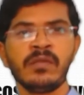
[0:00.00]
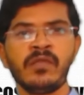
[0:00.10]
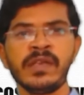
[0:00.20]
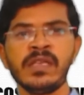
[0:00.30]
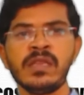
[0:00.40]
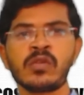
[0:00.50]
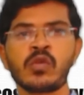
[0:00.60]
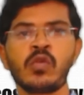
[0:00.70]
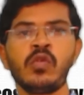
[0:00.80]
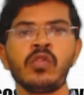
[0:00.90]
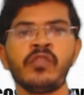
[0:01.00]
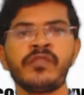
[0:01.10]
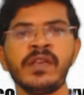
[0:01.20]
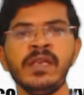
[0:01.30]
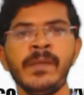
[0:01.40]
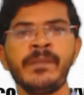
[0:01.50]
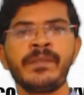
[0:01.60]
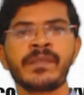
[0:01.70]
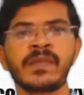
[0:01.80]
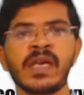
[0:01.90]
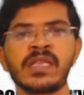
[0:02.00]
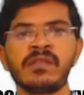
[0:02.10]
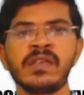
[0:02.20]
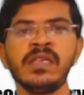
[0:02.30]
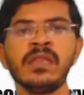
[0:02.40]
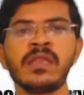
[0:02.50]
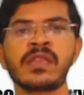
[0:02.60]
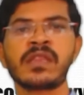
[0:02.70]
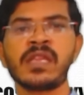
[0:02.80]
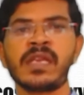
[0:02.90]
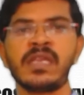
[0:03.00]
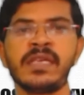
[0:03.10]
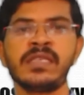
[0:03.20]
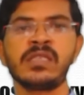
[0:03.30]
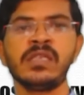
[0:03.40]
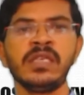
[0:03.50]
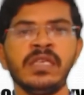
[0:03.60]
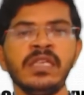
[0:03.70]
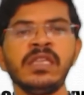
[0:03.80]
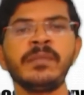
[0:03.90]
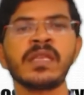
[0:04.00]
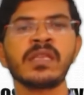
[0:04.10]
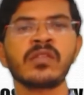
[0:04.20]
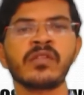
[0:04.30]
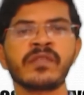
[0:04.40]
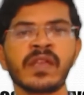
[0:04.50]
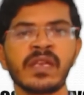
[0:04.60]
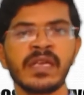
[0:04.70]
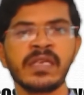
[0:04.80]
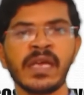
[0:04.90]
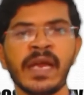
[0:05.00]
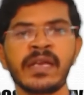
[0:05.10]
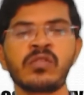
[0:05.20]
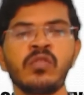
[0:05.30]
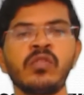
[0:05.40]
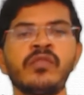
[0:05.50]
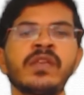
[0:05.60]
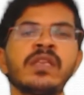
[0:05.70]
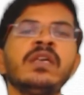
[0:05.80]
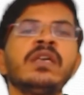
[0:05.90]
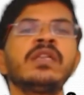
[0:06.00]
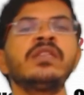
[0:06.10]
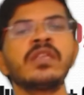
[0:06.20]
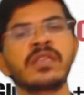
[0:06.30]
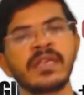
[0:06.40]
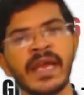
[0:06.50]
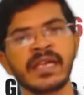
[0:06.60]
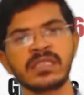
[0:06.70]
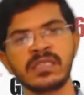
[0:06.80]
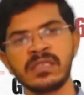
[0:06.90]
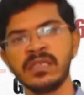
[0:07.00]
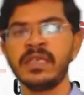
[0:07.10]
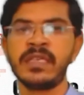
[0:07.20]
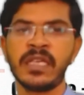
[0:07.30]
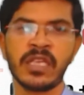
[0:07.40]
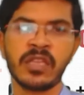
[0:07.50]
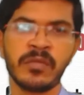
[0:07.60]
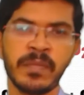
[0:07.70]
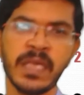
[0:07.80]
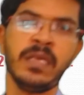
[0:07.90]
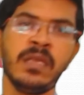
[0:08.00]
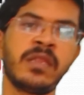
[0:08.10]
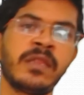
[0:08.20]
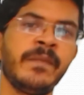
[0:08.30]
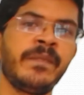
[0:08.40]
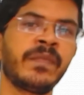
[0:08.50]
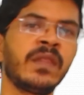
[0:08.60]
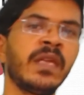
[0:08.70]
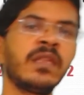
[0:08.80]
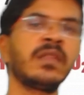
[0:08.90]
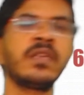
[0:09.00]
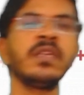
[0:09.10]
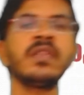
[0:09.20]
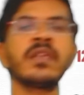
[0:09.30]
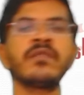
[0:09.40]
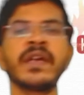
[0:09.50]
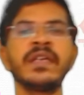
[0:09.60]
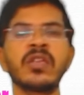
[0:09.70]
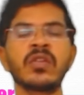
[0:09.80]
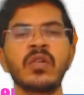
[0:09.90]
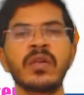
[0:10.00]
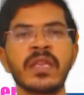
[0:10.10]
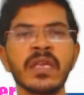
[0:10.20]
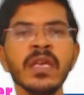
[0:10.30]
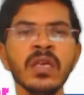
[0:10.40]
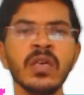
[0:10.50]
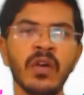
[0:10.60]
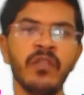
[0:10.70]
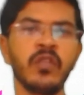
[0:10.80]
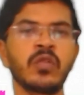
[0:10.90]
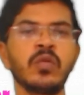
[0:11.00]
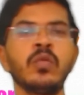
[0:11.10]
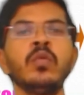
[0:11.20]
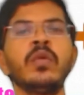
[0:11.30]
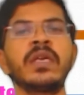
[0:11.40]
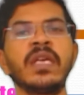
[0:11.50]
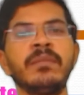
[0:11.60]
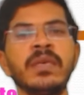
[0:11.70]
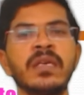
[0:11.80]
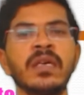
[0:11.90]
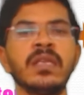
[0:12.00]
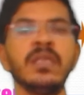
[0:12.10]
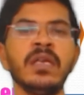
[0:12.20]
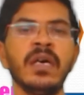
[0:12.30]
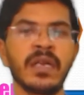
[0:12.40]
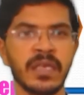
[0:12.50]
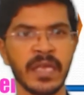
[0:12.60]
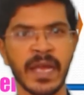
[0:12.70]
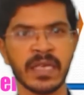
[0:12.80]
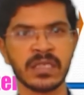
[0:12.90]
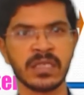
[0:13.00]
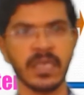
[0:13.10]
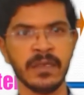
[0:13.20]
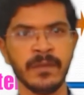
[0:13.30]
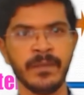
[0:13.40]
One is chlorophyll, the other one is sunlight. In the presence of sunlight and chlorophyll, this reaction takes place. That is the reason why it is called as a photochemical reaction.